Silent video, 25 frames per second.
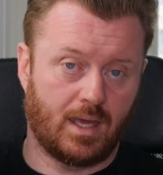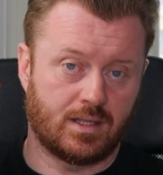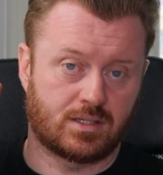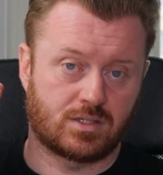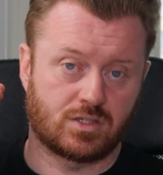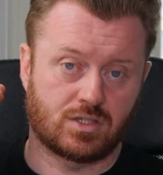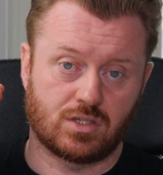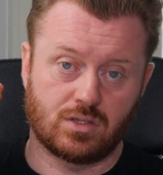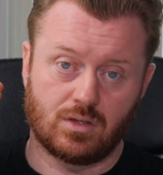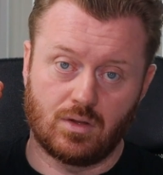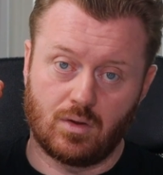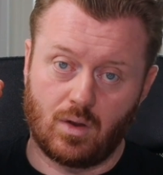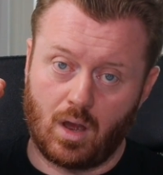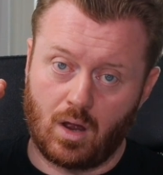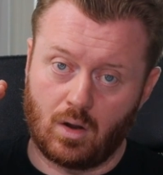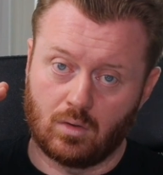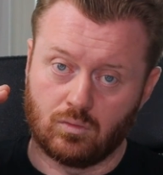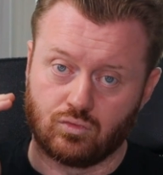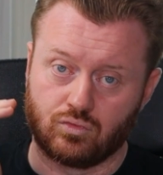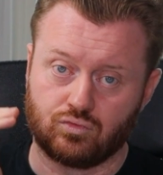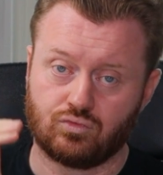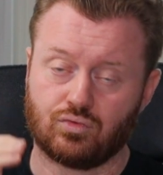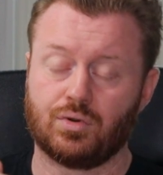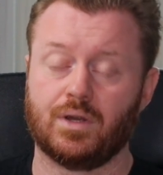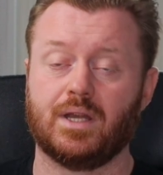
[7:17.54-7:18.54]
it's a
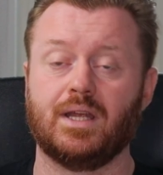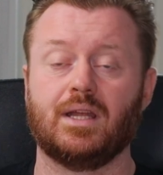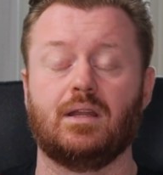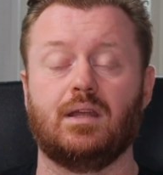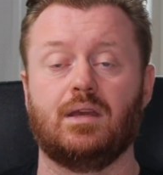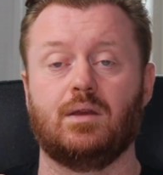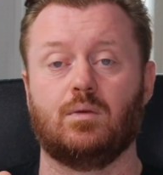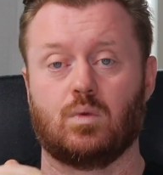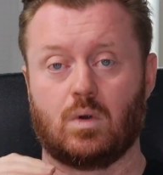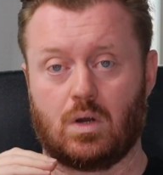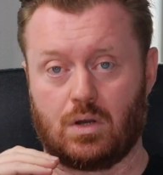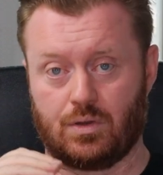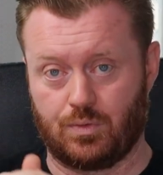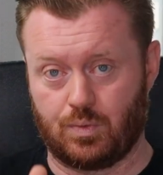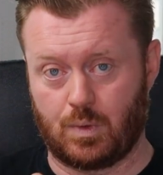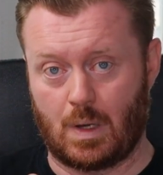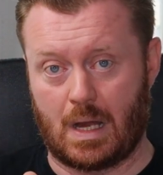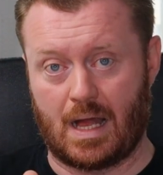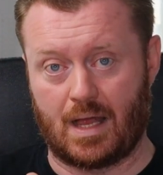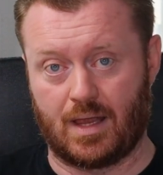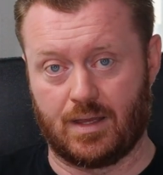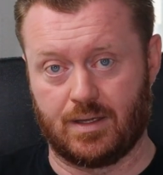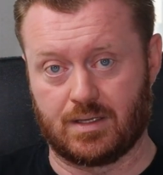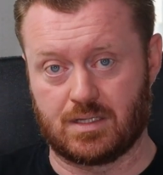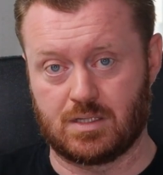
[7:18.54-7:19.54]
really
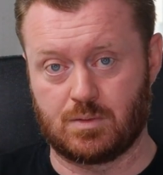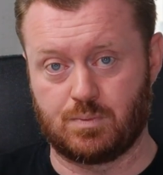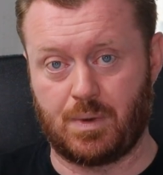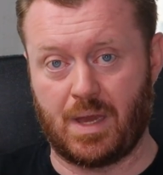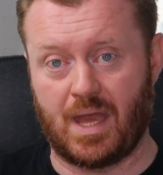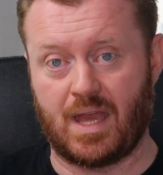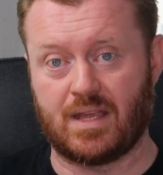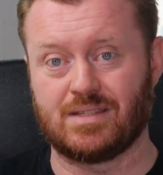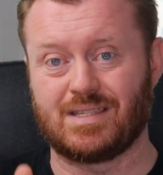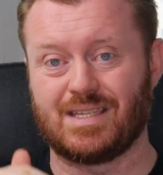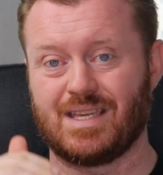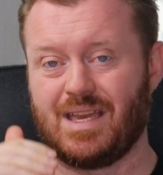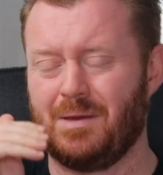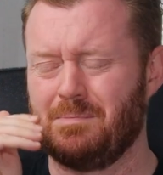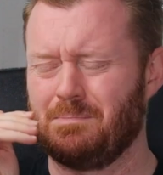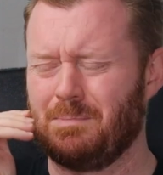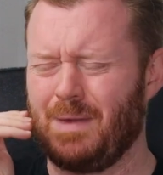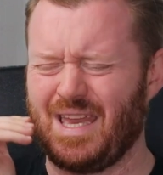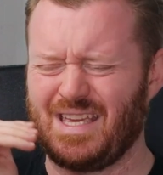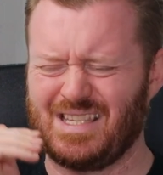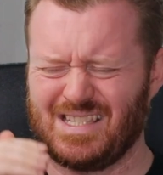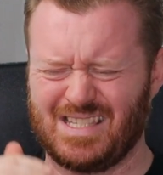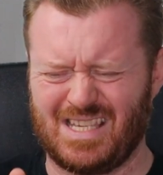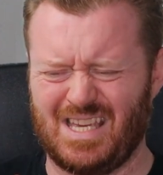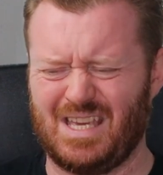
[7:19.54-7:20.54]
worthwhile expense. It
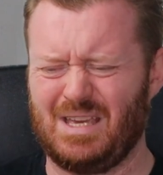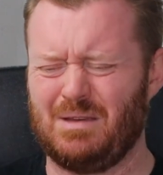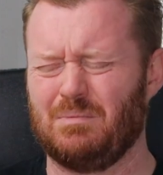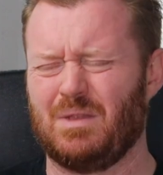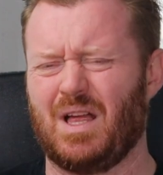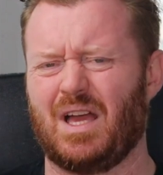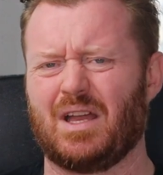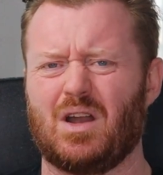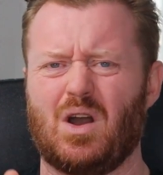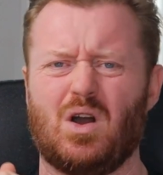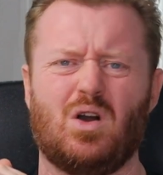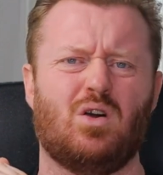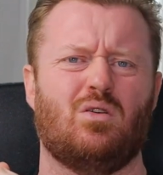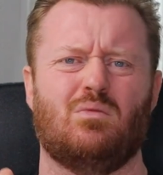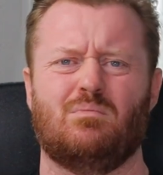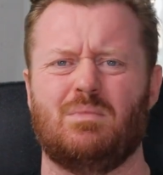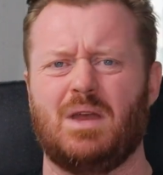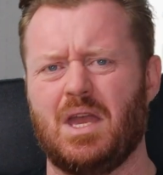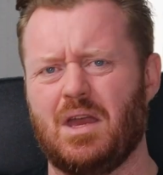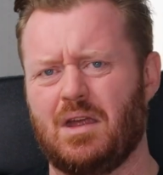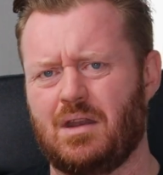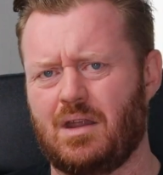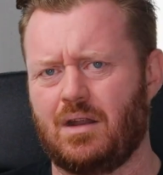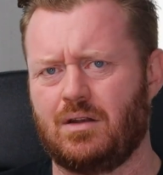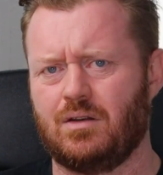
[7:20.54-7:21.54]
may seem like, oh
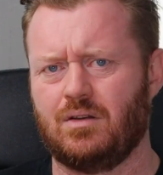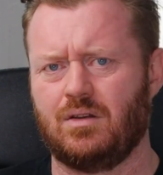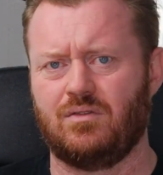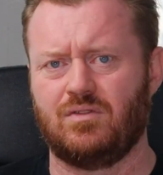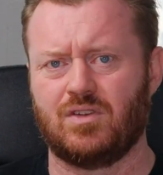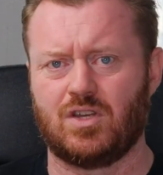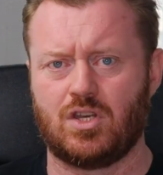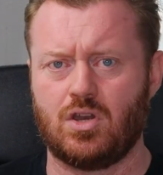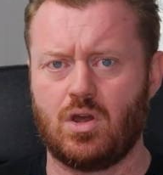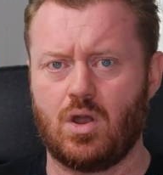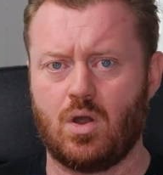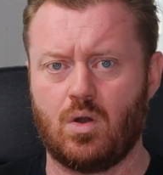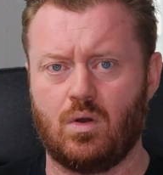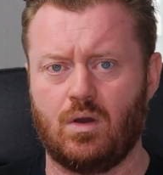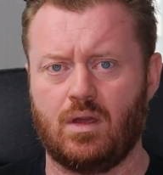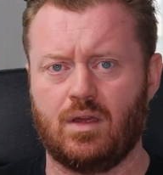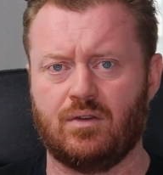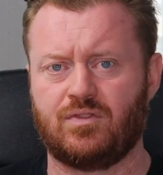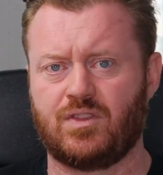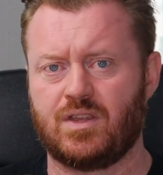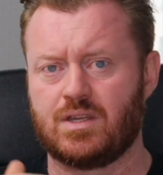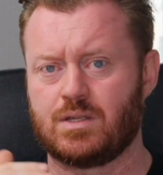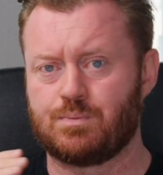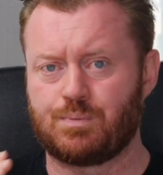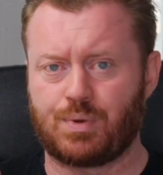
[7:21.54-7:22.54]
man, I don't even know
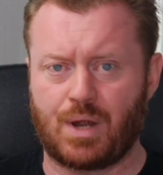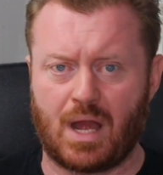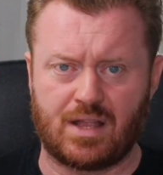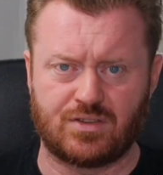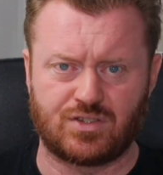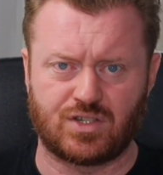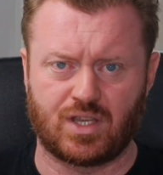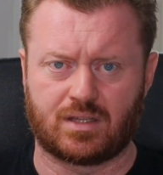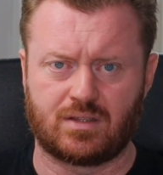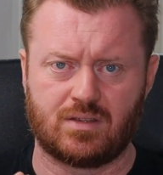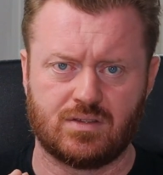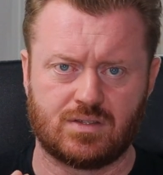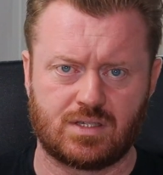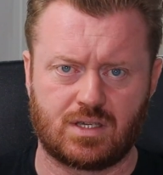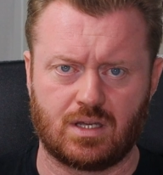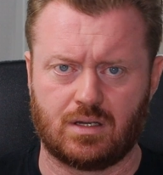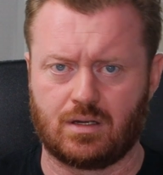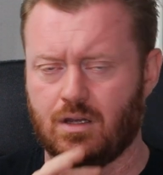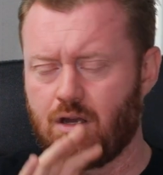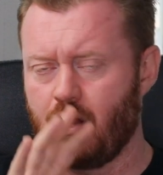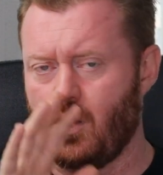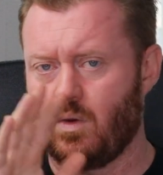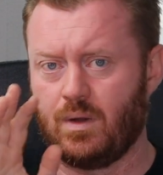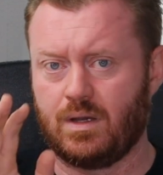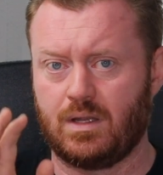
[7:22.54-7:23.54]
if this project is going
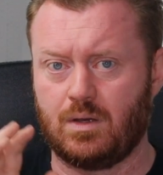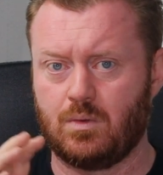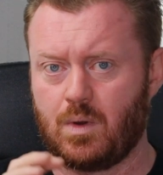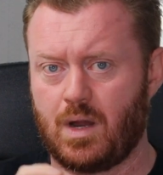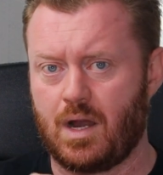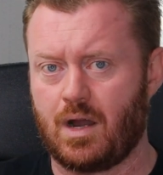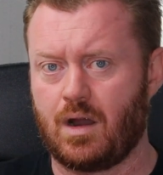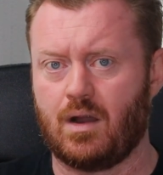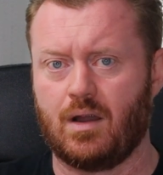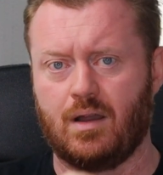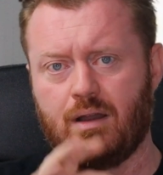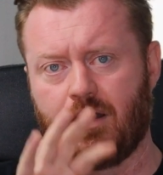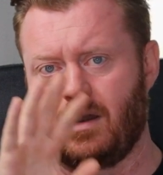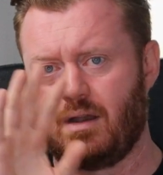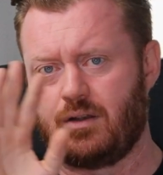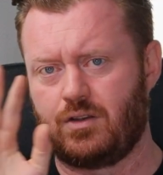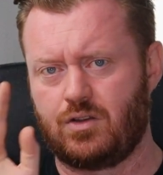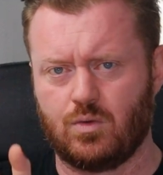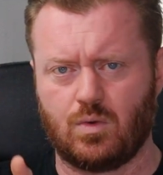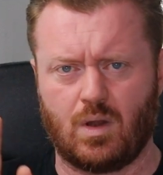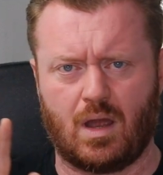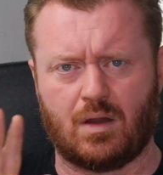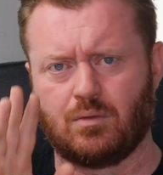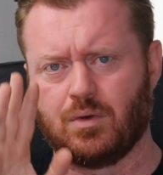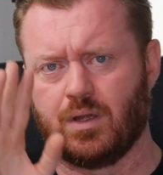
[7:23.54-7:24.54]
to go anywhere, and
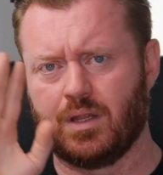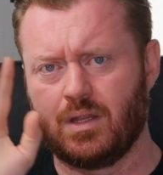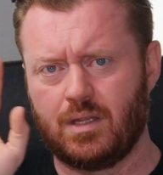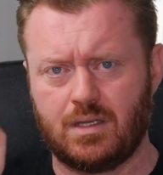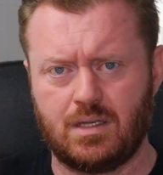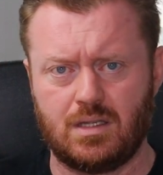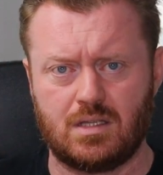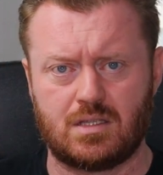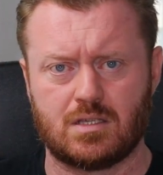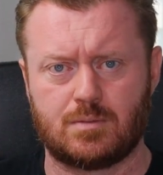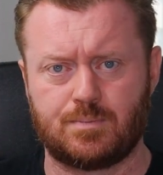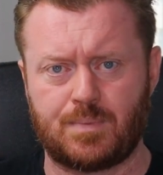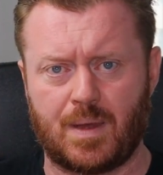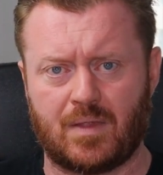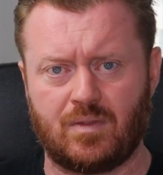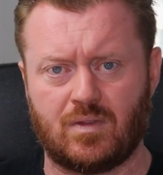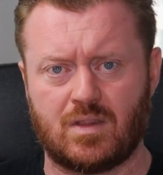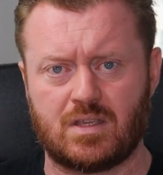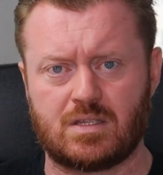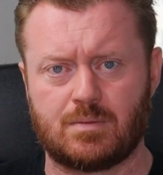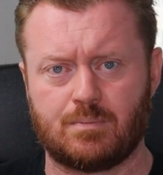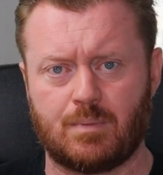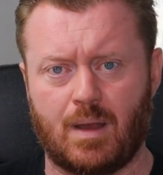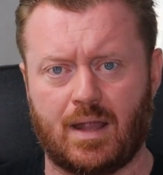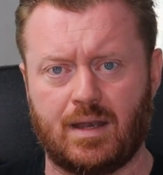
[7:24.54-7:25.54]
do I really need to spend
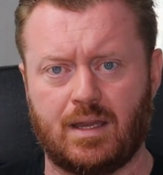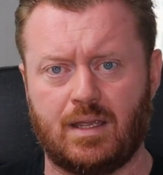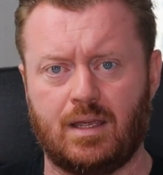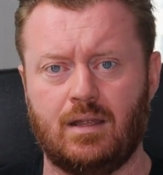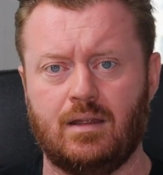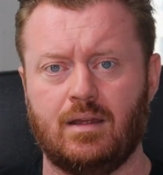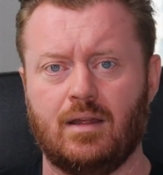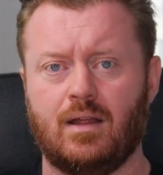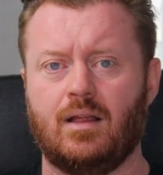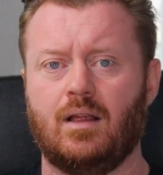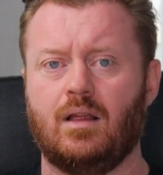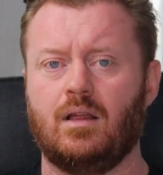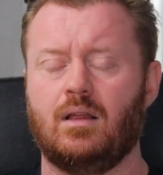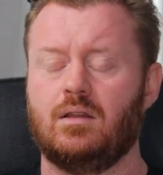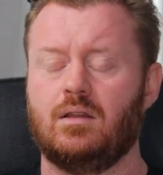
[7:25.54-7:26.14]
this money?